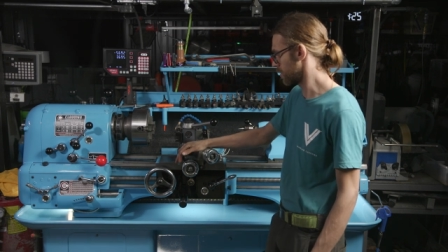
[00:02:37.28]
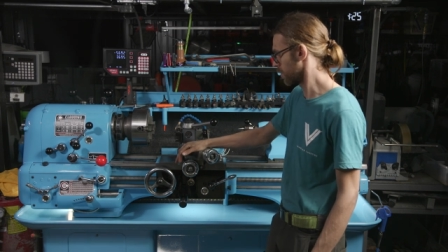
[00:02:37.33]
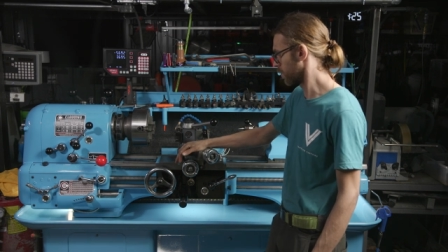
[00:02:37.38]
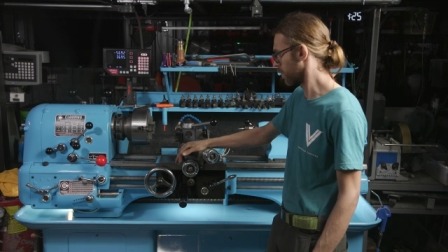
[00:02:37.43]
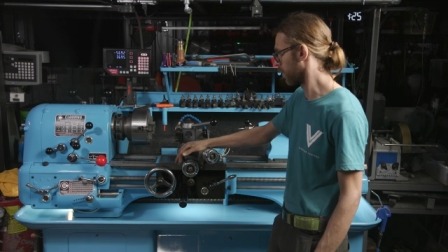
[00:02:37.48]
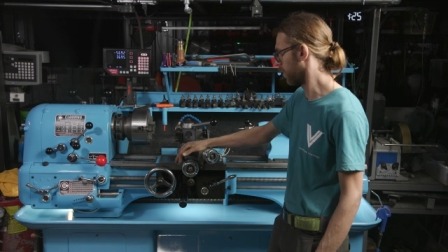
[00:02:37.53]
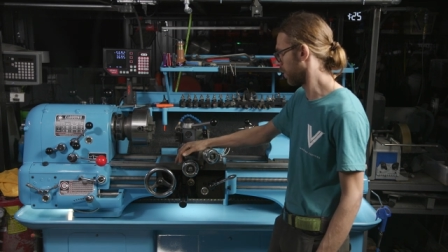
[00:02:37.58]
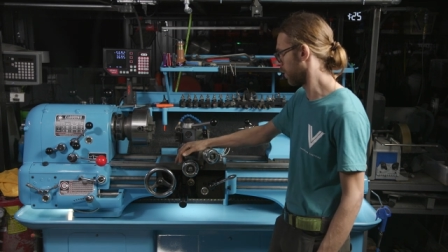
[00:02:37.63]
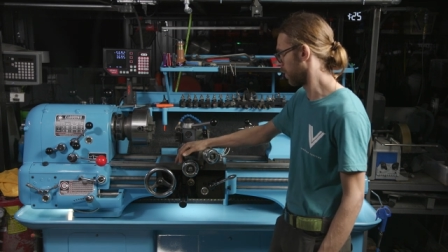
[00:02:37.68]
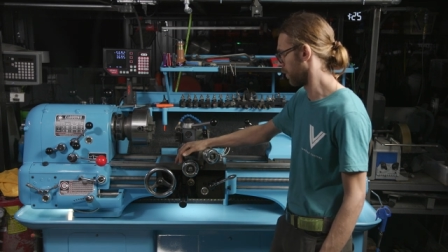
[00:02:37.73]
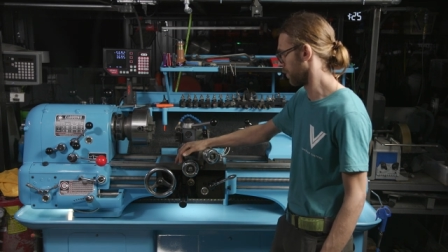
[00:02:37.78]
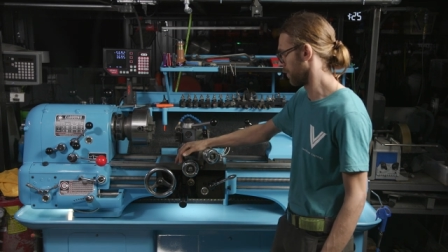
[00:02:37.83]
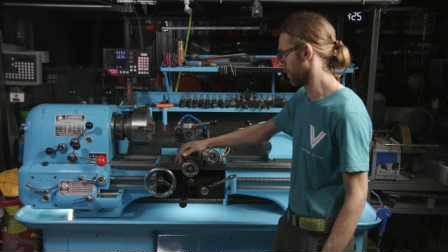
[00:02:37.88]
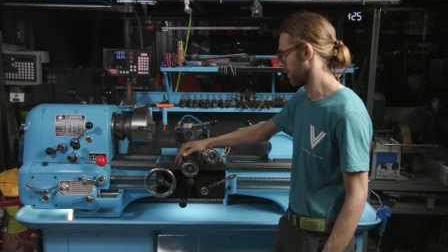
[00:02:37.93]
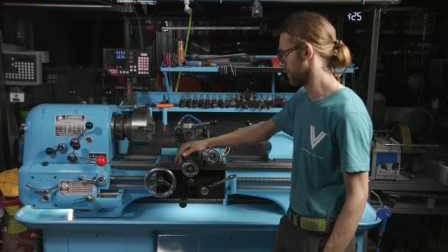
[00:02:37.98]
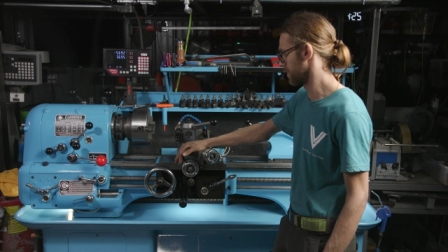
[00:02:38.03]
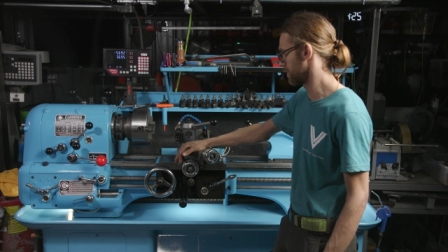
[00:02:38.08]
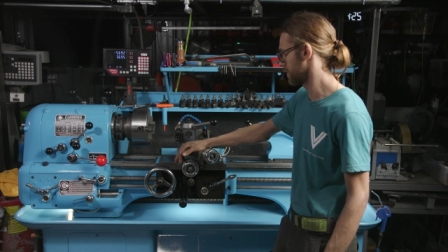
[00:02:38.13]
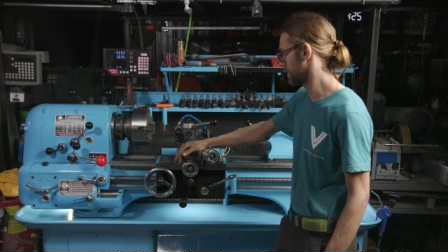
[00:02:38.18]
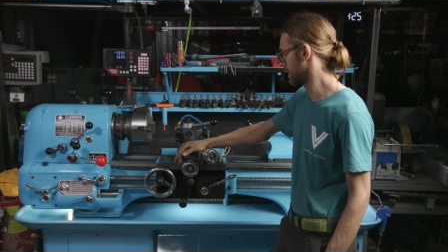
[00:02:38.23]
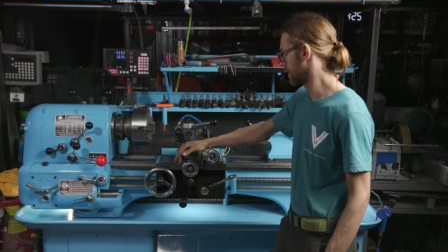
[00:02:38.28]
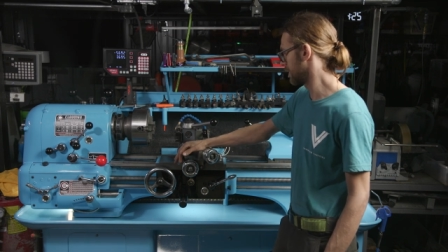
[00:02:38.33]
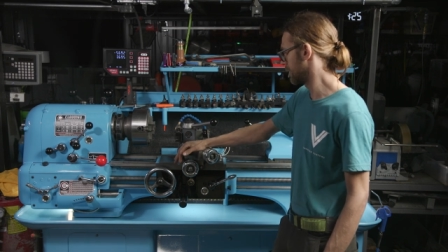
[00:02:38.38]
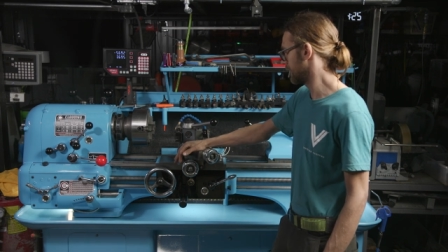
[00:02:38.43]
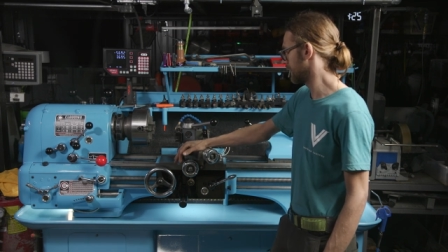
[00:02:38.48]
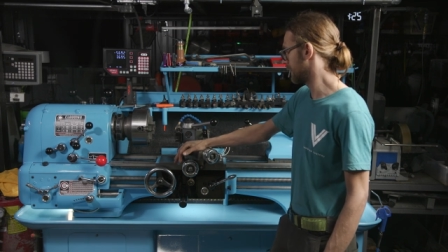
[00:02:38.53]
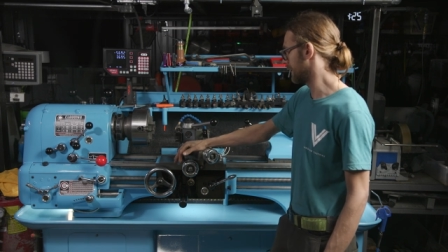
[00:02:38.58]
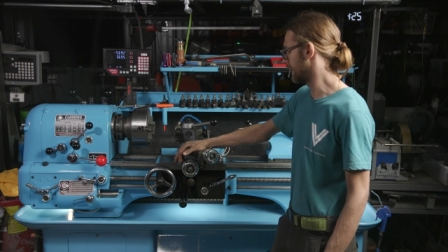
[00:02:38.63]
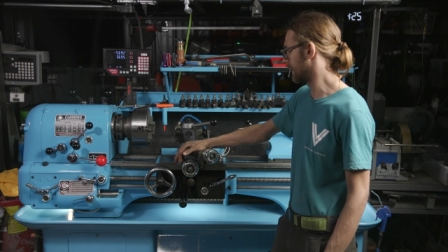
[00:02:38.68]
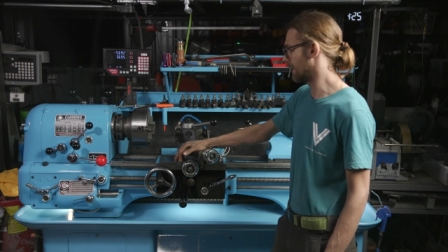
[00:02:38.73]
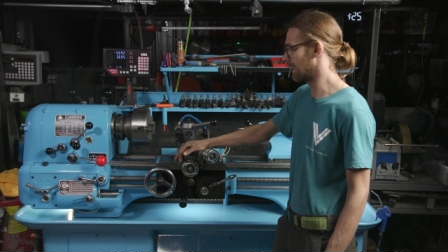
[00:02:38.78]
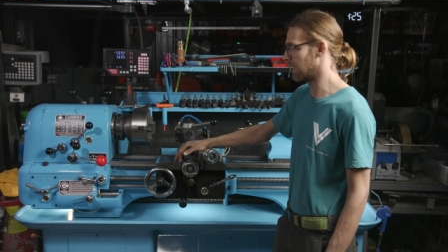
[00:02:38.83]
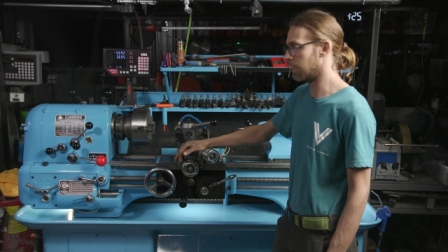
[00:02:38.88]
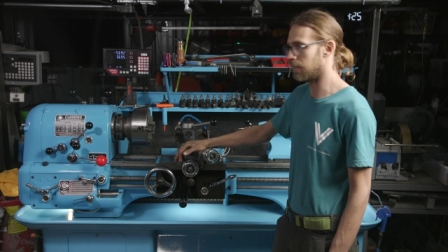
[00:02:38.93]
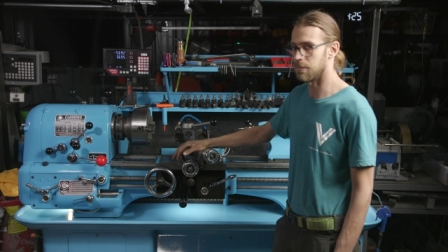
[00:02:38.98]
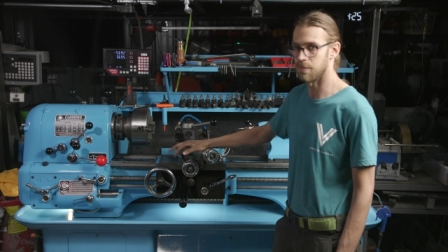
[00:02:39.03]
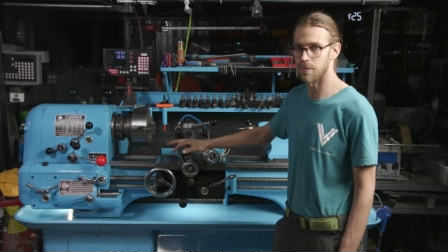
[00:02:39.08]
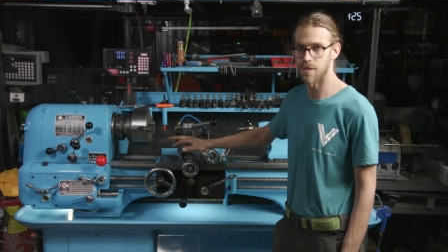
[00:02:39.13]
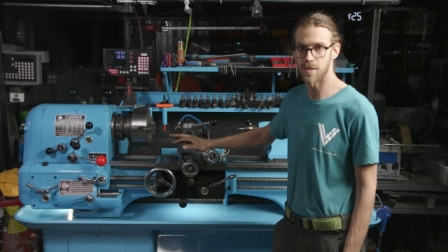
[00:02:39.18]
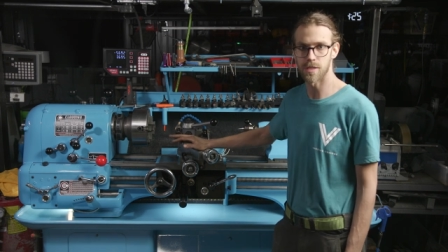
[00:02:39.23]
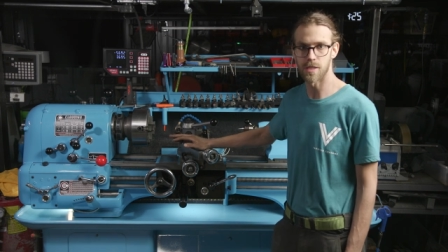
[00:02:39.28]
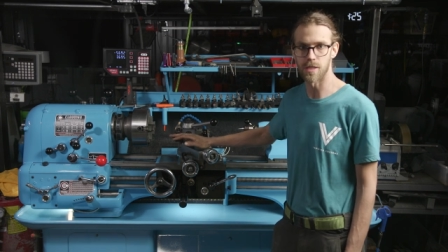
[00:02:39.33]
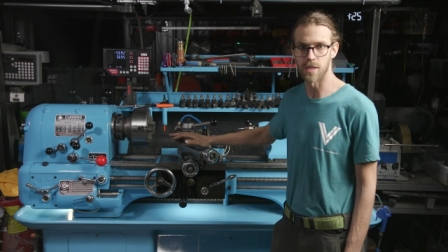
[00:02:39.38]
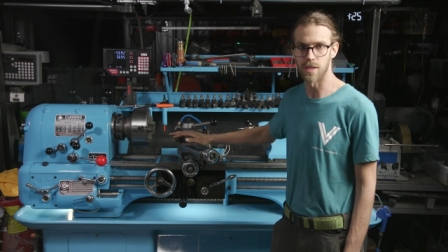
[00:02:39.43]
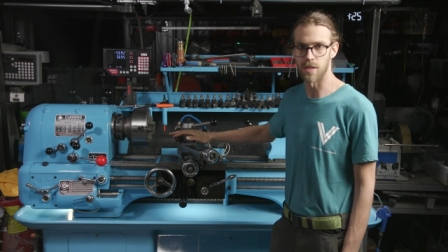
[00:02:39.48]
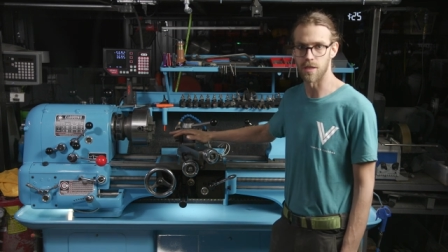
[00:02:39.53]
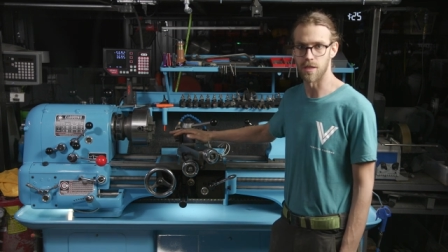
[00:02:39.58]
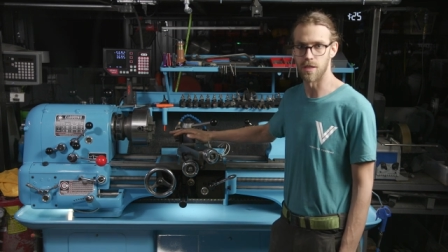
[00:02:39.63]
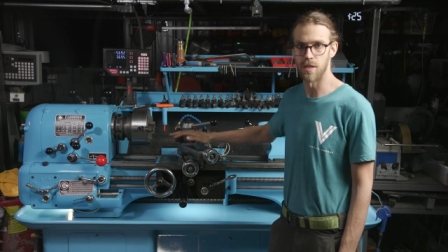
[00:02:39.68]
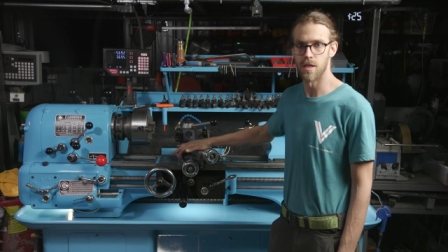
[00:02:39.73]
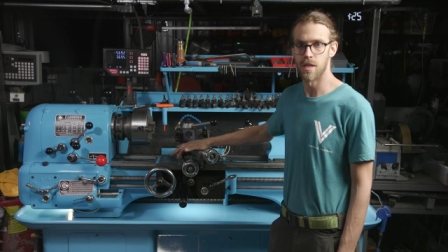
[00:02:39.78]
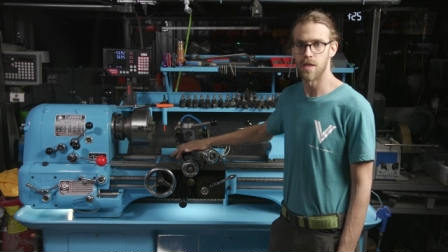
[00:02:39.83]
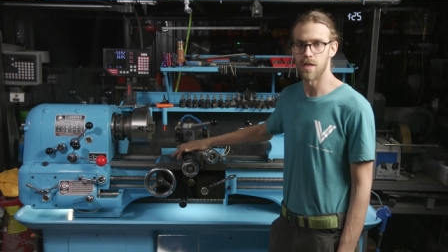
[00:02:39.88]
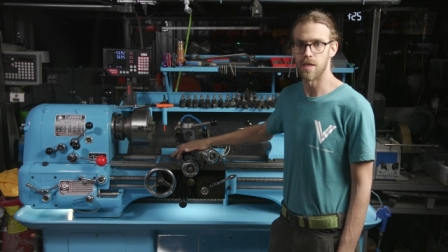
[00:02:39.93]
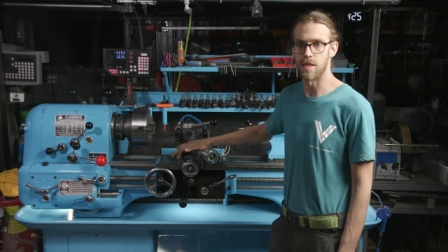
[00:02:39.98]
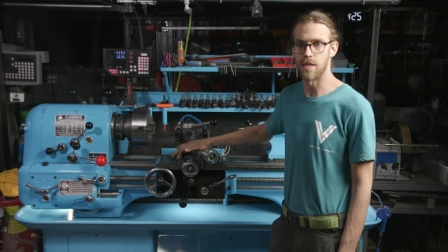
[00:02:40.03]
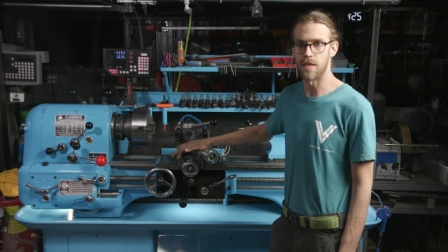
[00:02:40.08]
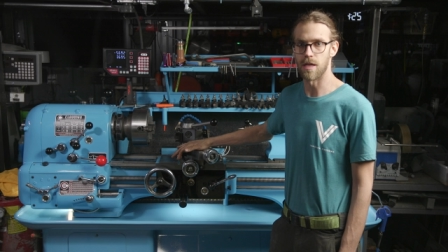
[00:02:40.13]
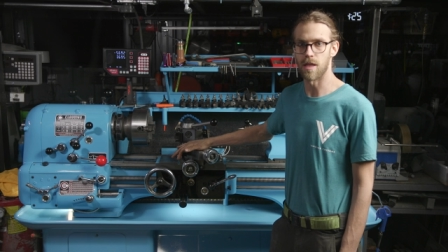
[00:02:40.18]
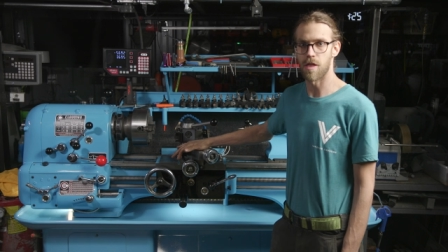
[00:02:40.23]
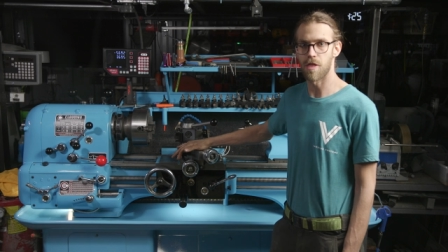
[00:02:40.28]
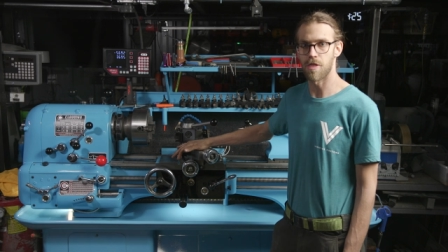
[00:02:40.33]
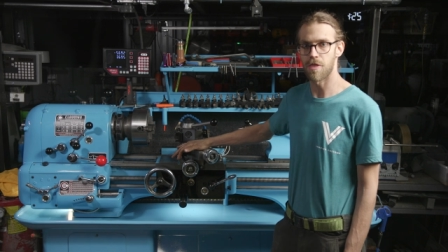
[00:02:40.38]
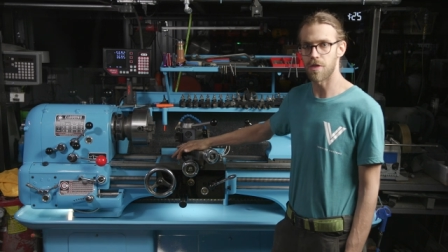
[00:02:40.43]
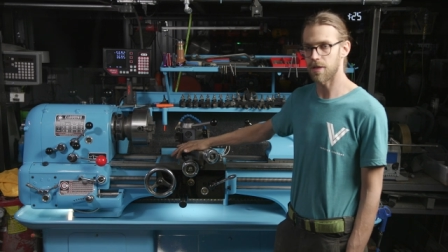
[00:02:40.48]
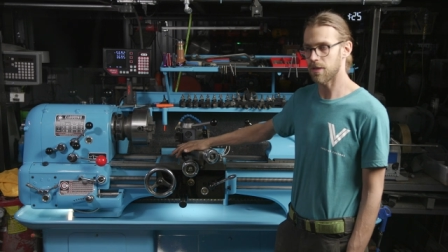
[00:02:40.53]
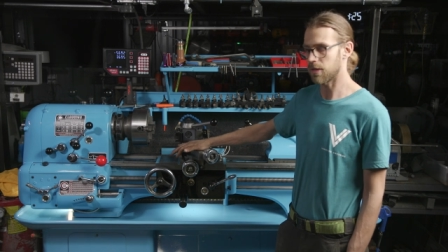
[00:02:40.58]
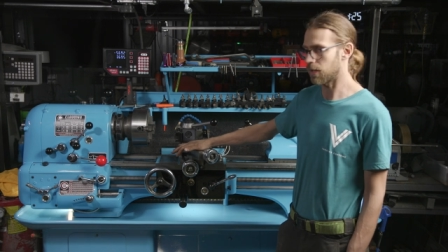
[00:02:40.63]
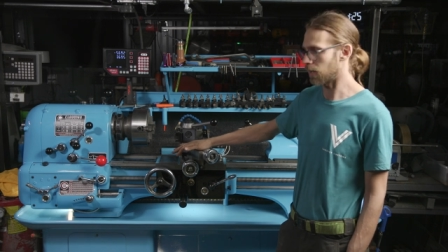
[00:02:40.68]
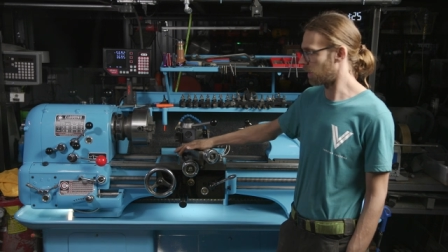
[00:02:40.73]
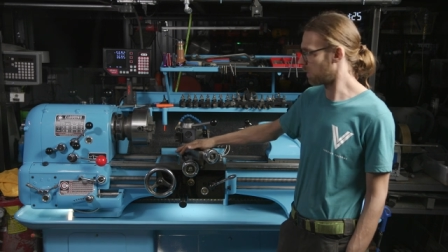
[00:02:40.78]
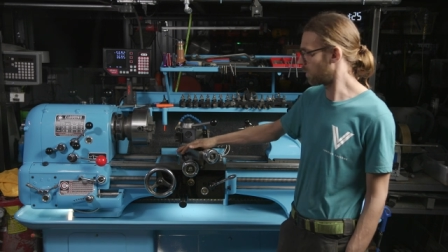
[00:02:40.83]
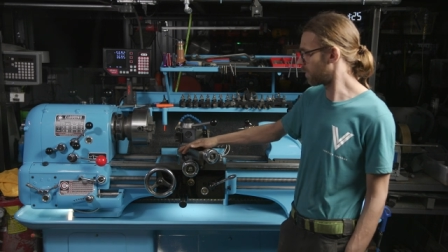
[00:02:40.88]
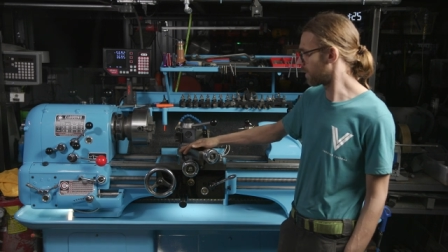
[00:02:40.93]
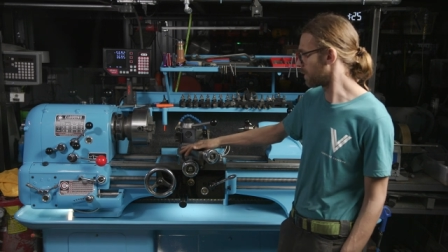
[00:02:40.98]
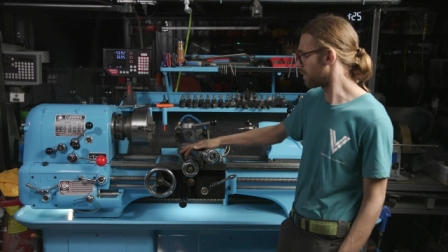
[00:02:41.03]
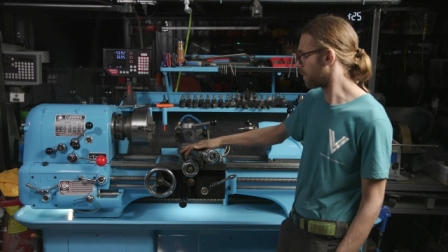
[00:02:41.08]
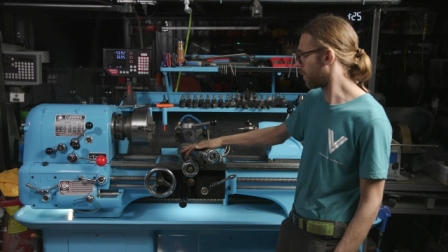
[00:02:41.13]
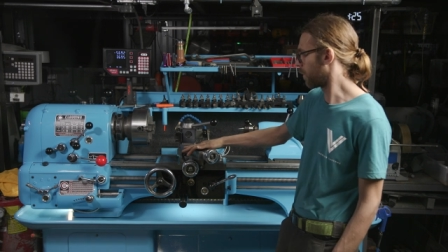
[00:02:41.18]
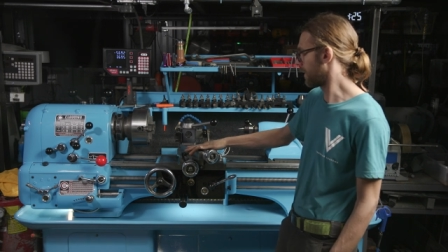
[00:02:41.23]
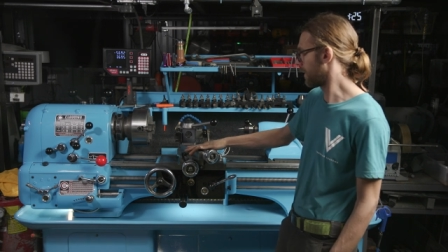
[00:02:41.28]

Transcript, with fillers: tool holders. Um, let's see. The other thing that I want to